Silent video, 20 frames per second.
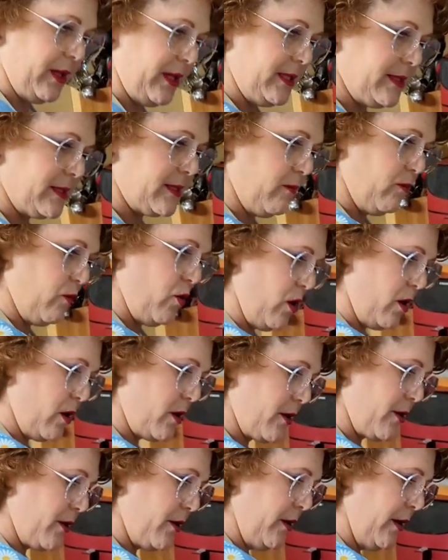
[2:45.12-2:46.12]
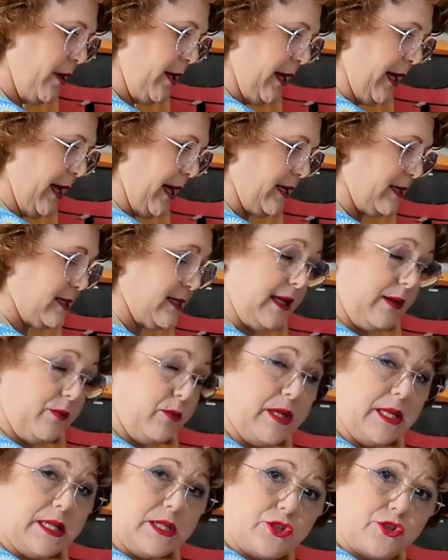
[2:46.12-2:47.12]
it in some water and see
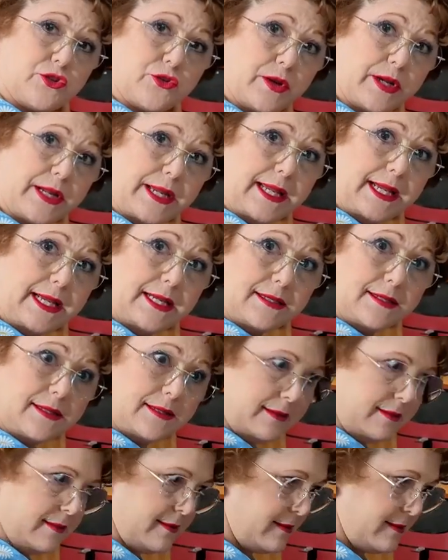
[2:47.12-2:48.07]
when it strings.